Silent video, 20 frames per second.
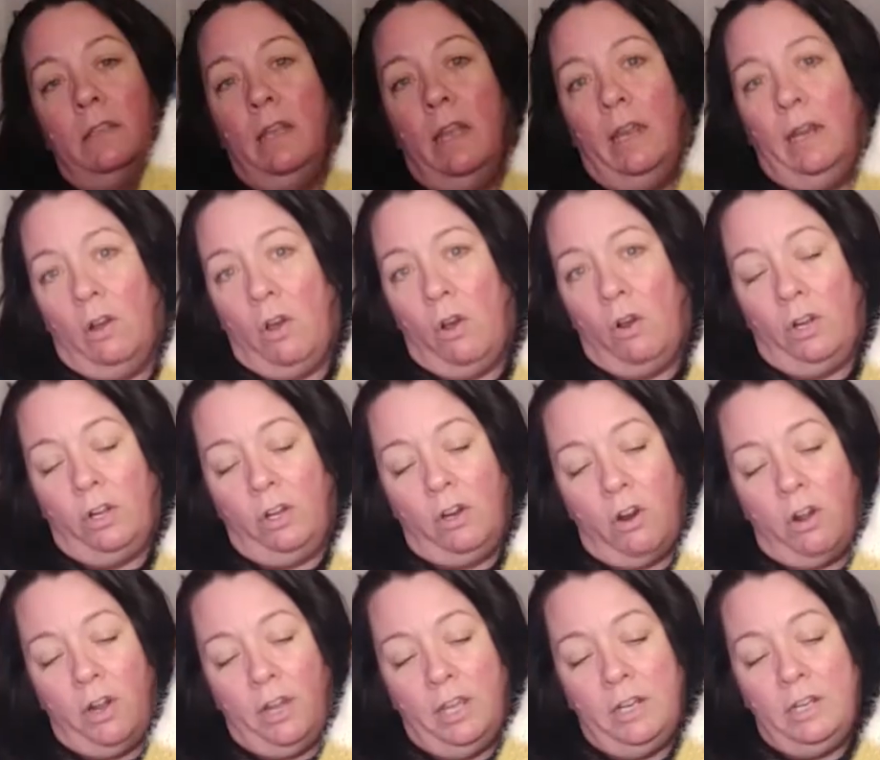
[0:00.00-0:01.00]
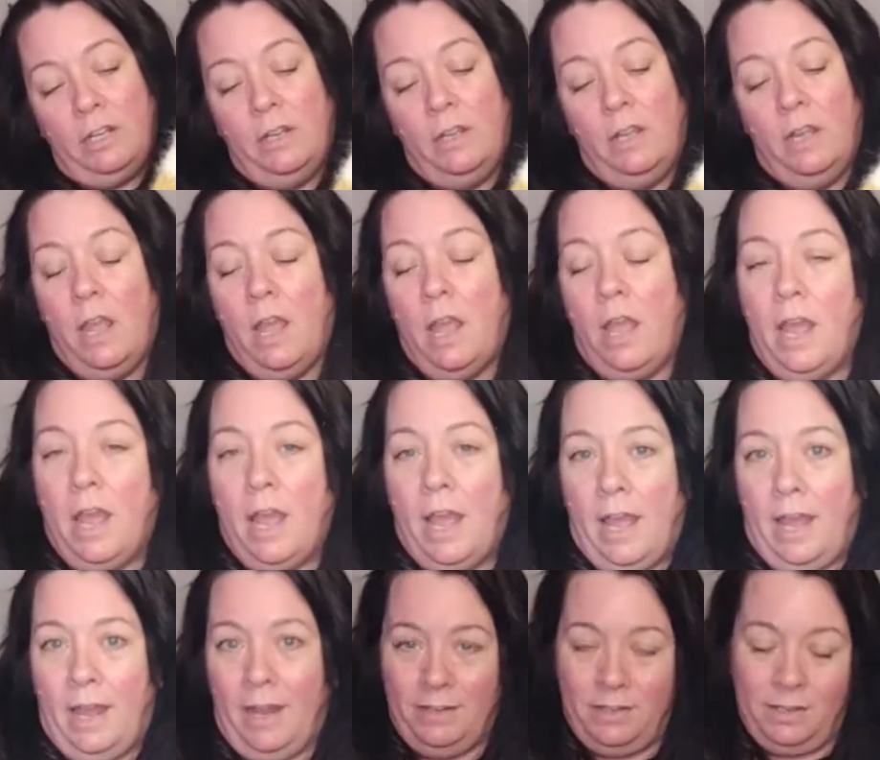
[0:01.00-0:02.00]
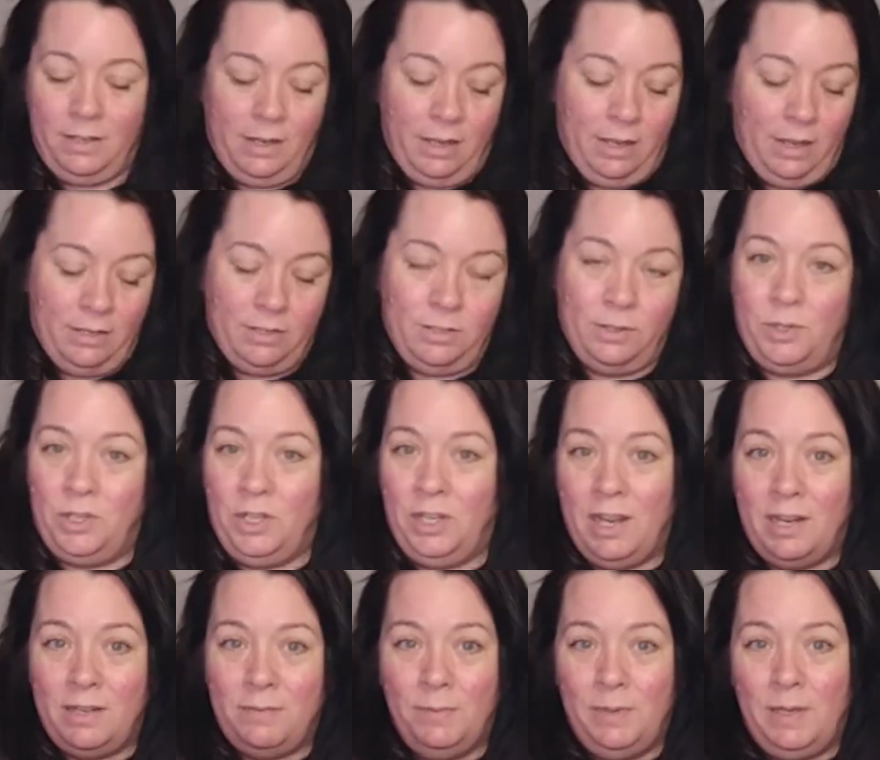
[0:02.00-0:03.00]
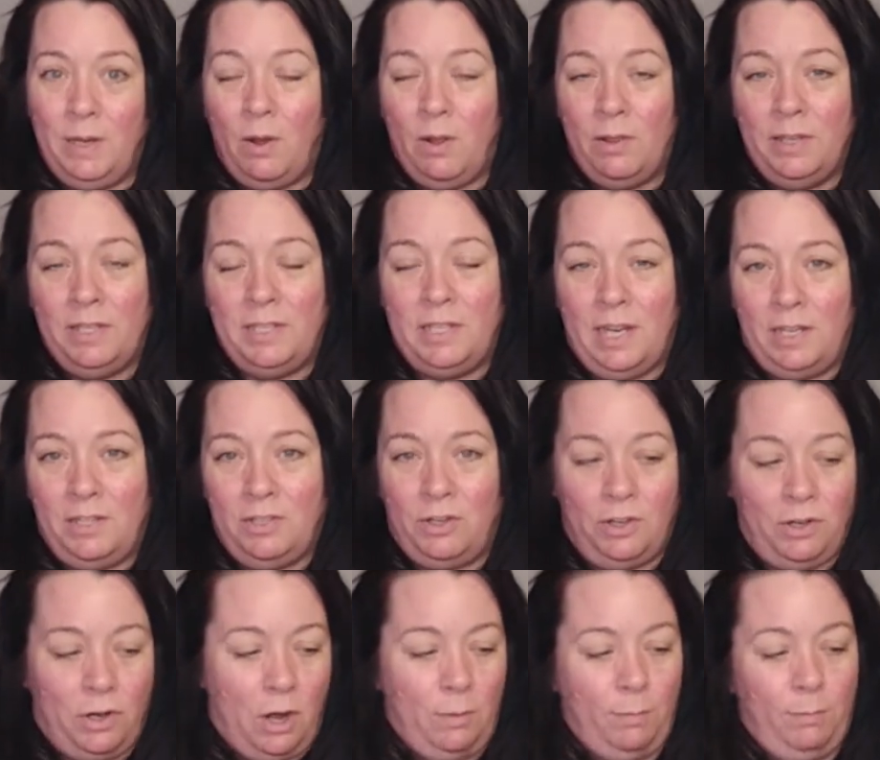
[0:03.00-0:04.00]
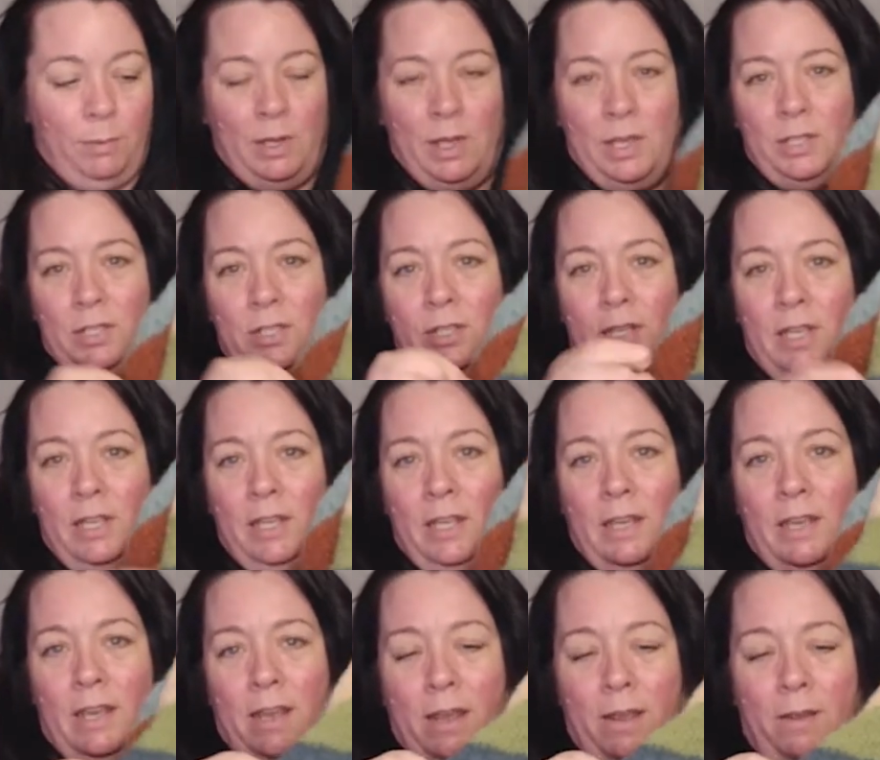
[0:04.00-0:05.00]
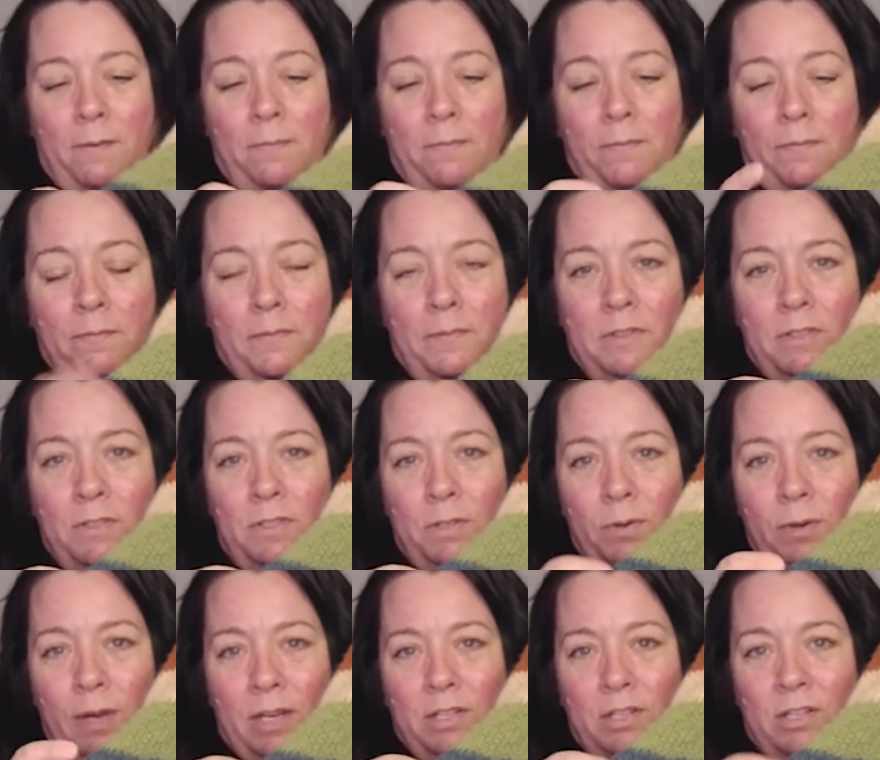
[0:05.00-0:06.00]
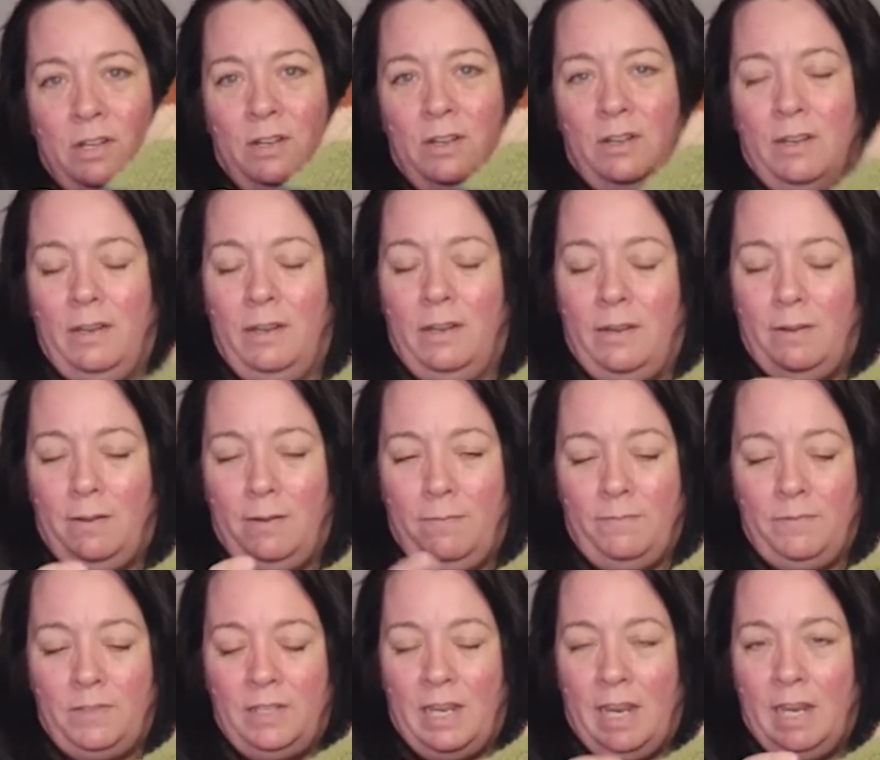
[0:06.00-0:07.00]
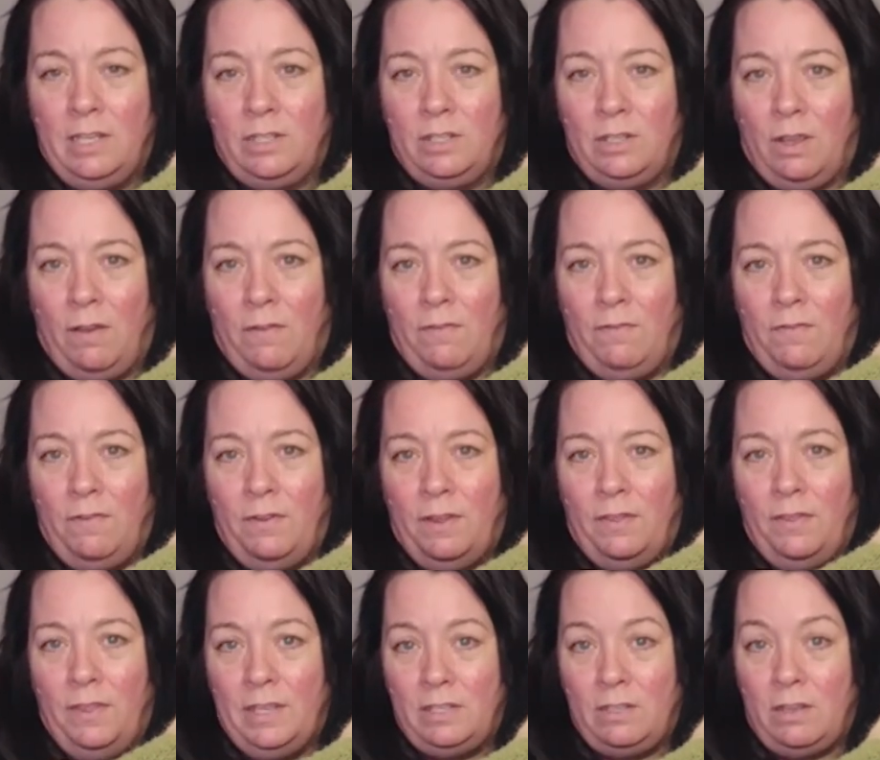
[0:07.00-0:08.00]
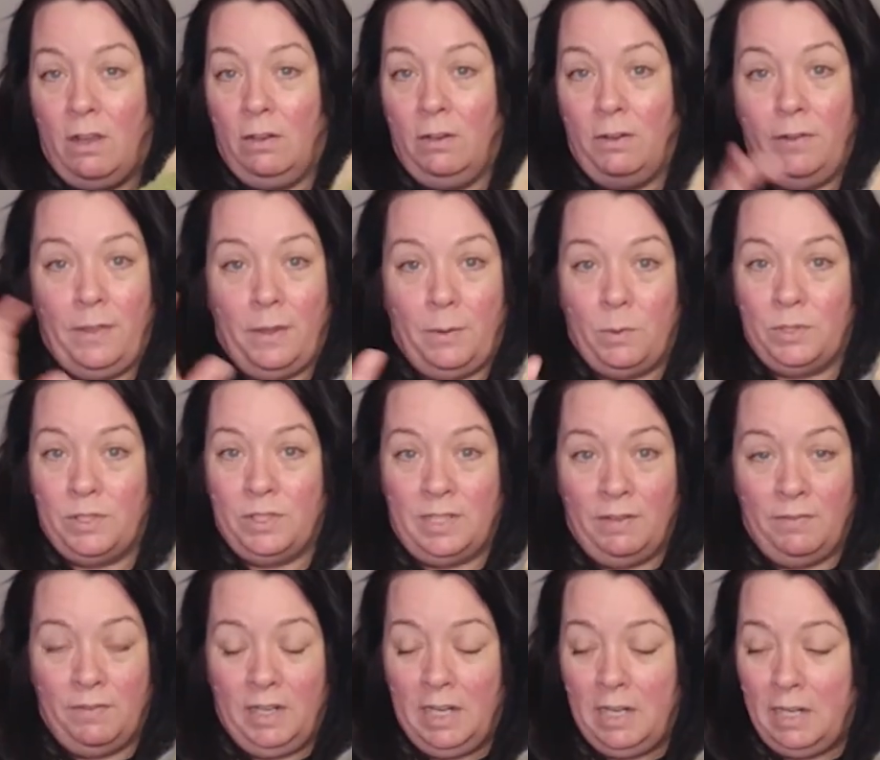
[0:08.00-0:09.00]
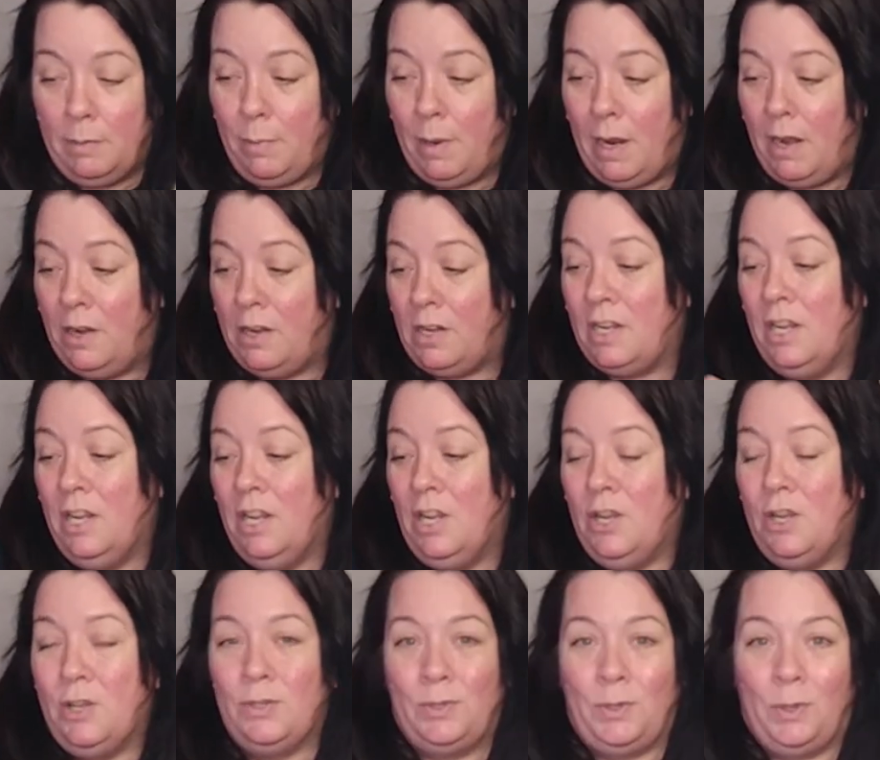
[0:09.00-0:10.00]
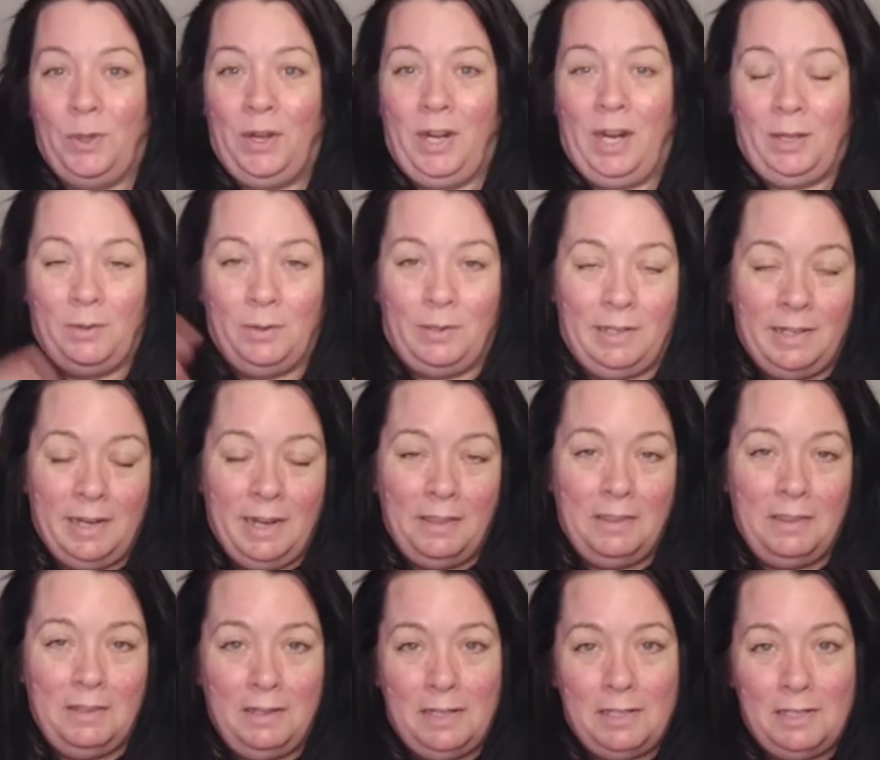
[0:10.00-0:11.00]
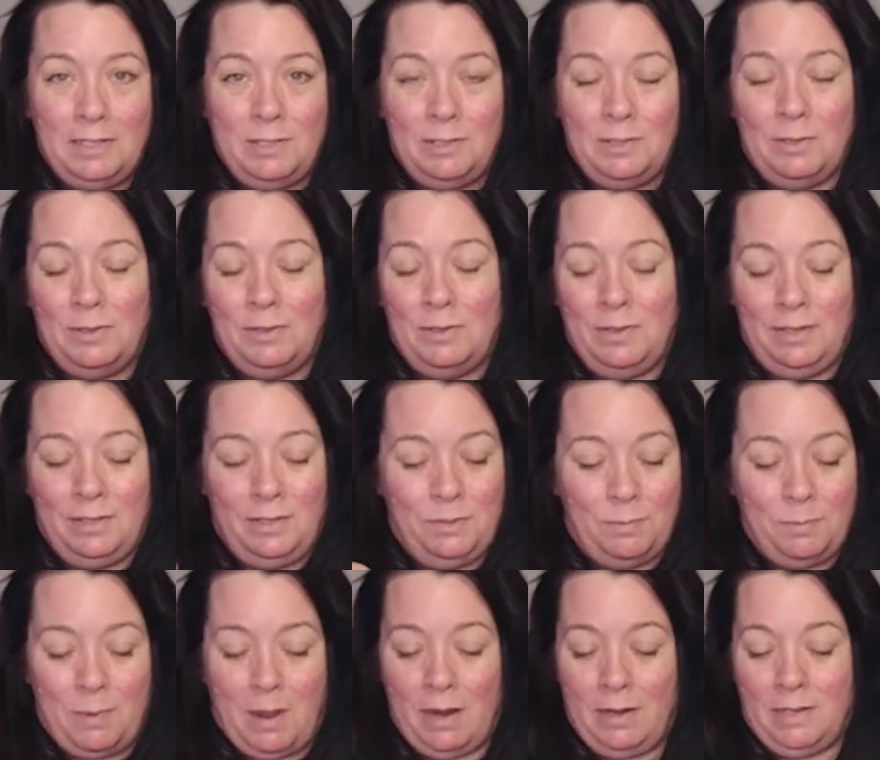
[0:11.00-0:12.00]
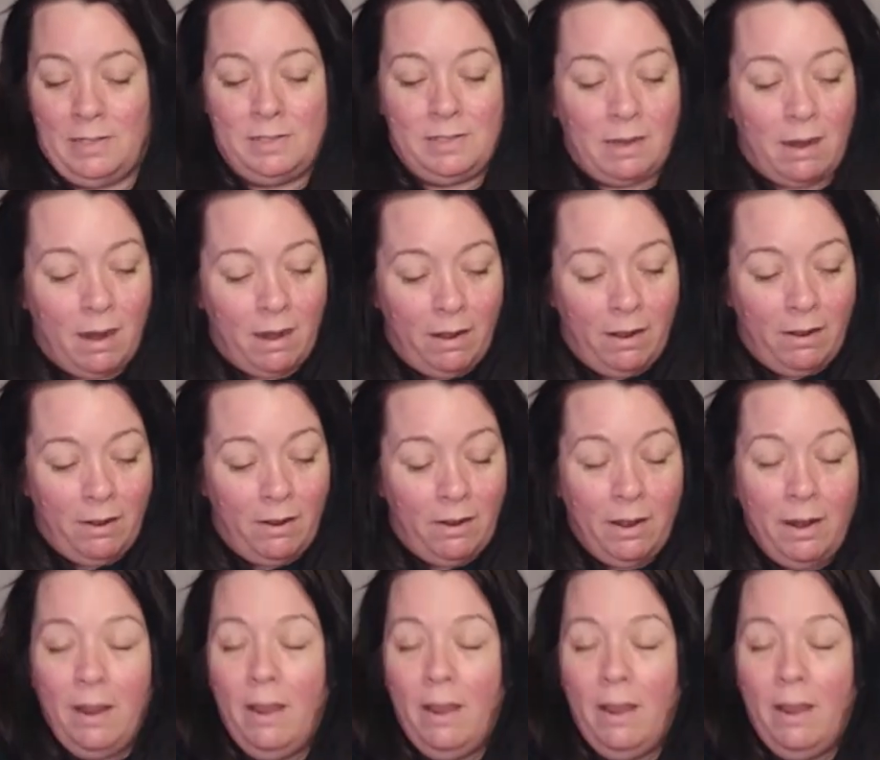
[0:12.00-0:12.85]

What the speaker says: a longer cardigan. And so she got me all this extra yarn plus 2 extra skeins of this color that wasn't even in the pattern, so that I could lengthen it to my desire.